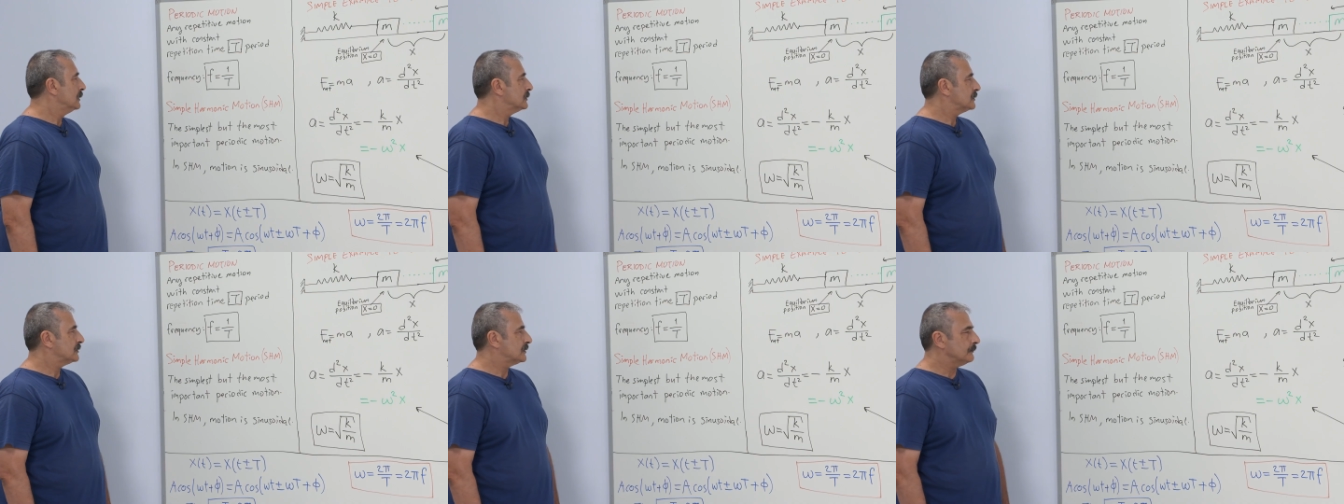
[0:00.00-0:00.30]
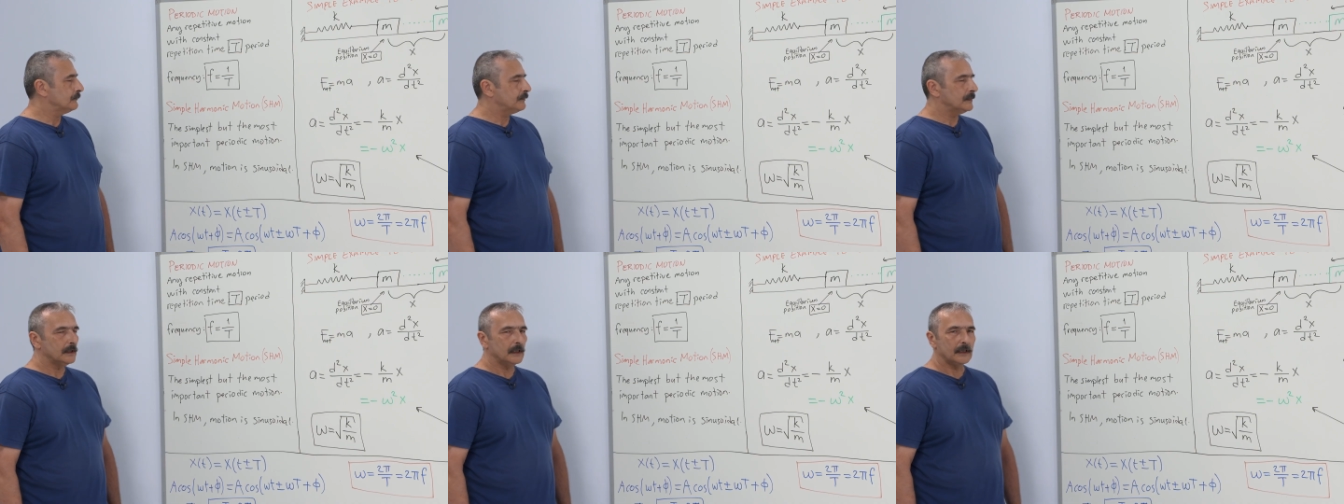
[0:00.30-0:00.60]

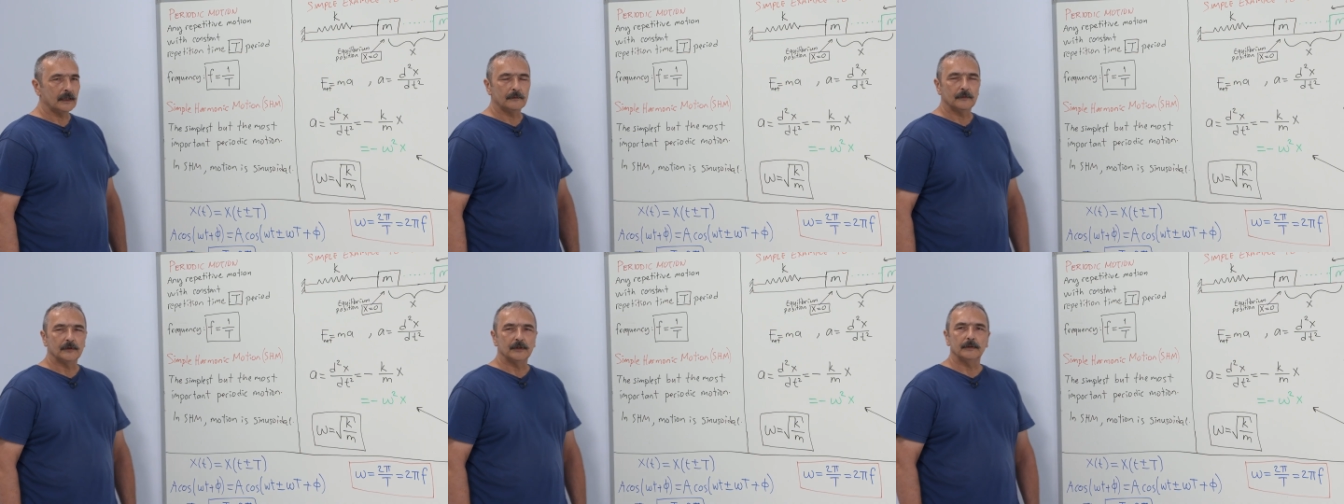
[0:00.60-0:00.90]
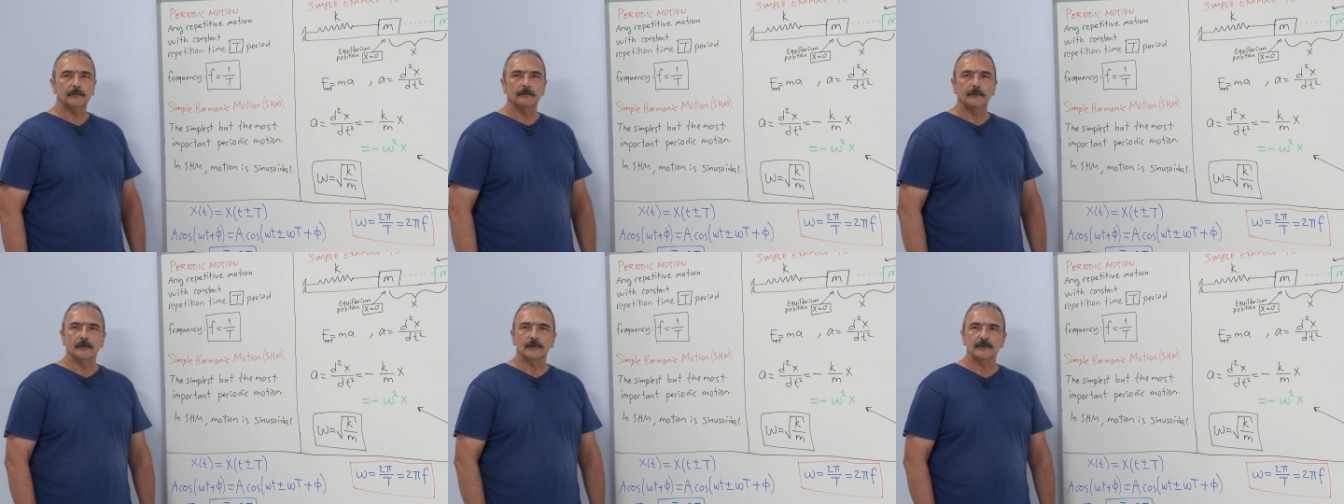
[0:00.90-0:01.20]
Simple
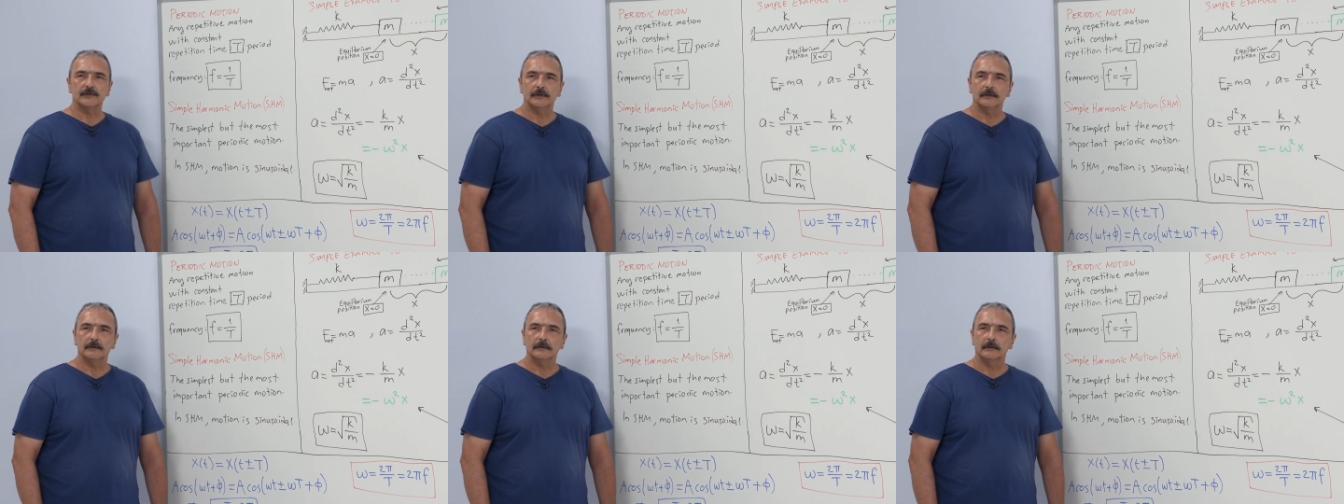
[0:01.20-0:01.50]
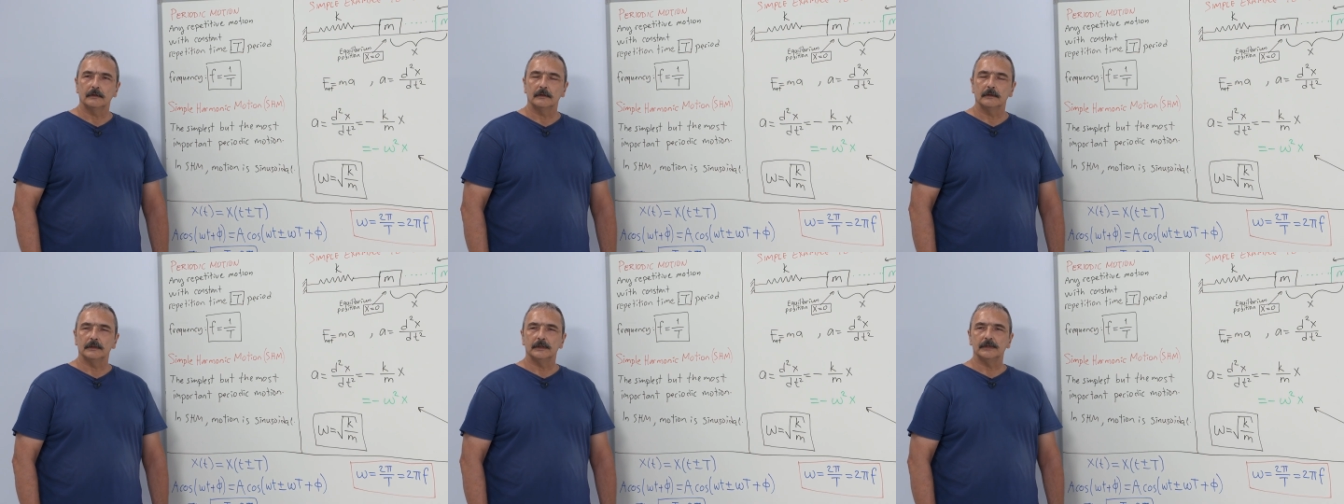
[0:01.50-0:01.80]
harmonic motion
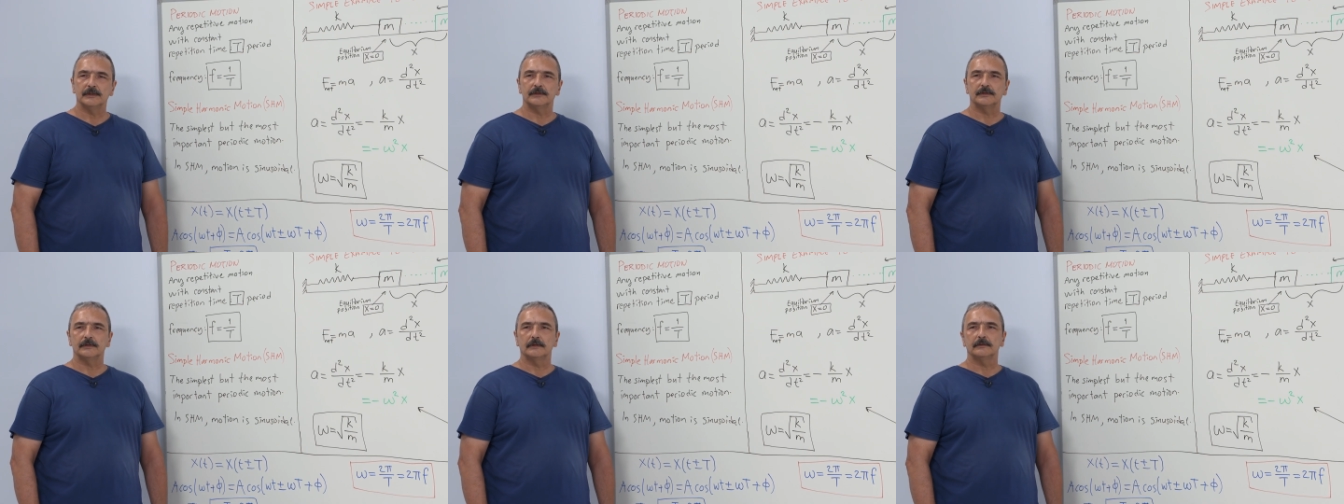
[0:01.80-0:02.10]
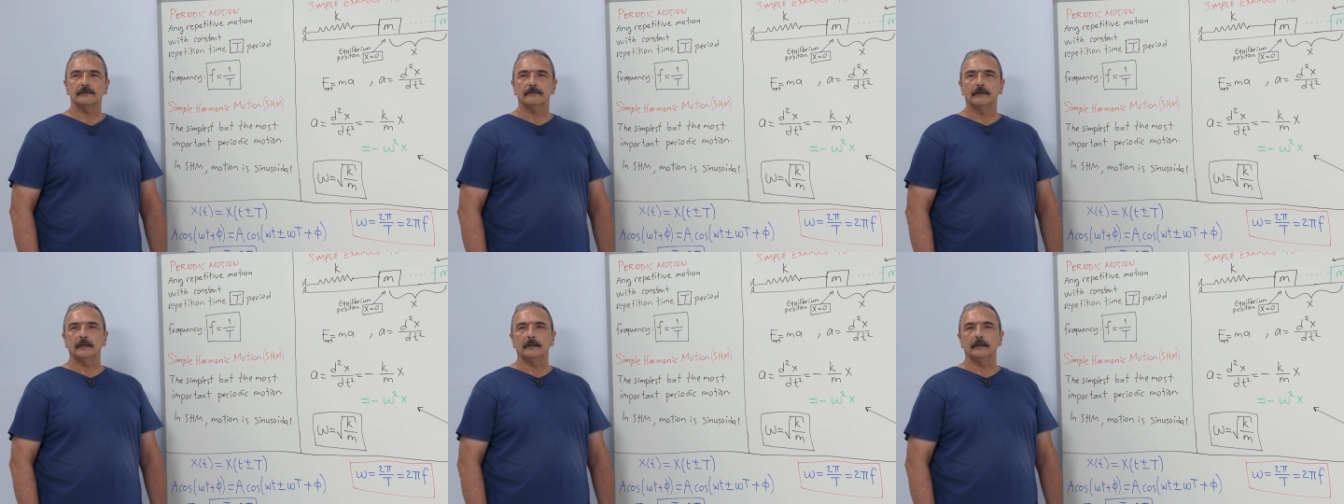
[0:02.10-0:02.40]
is
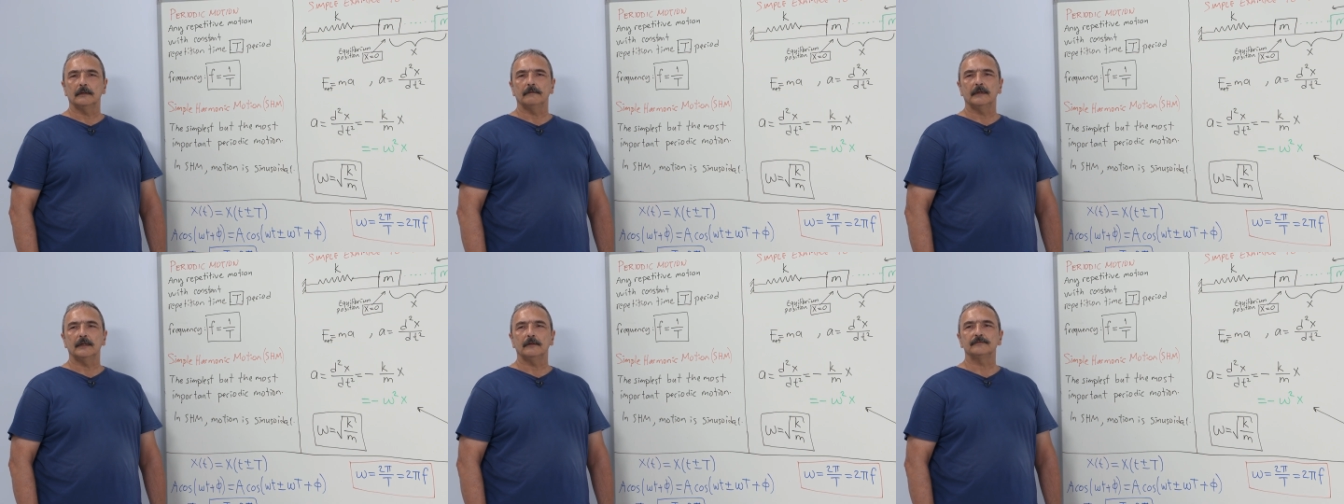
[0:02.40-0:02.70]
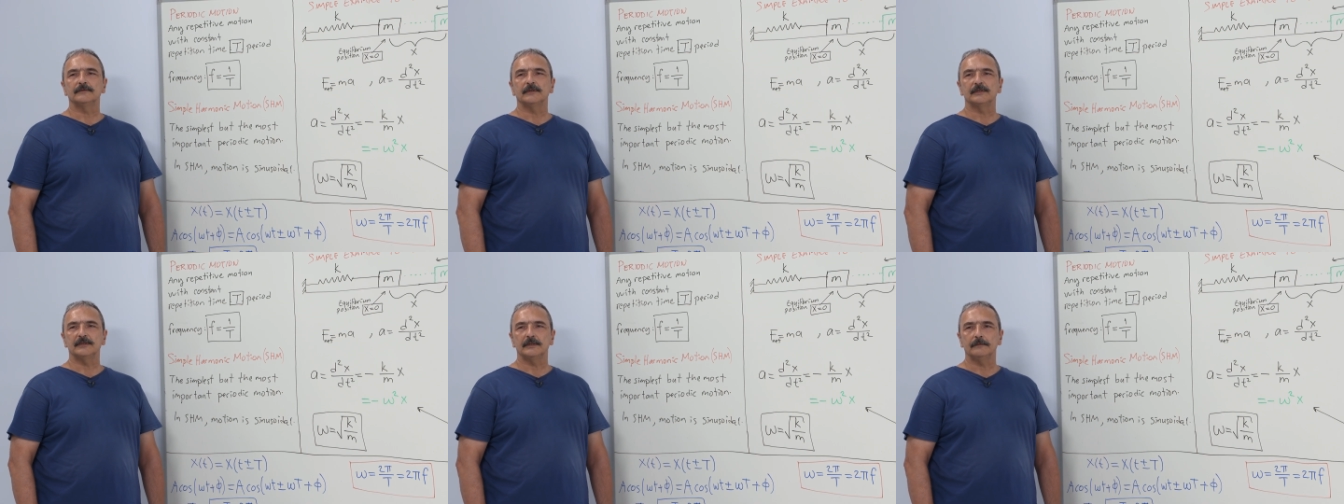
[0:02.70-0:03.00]
uh, one
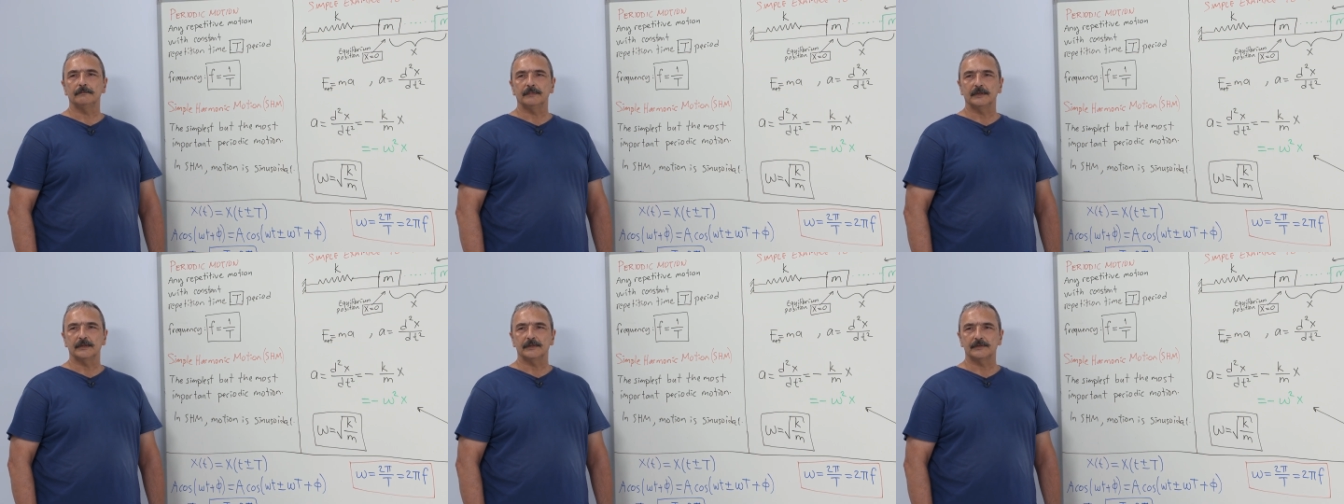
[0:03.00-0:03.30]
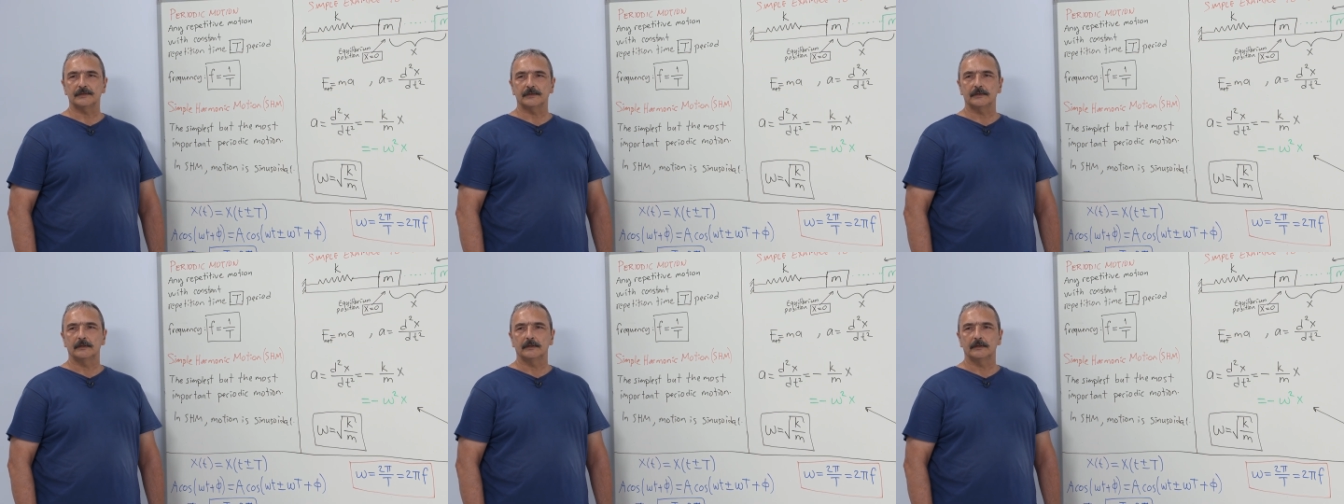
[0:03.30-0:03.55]
of the simplest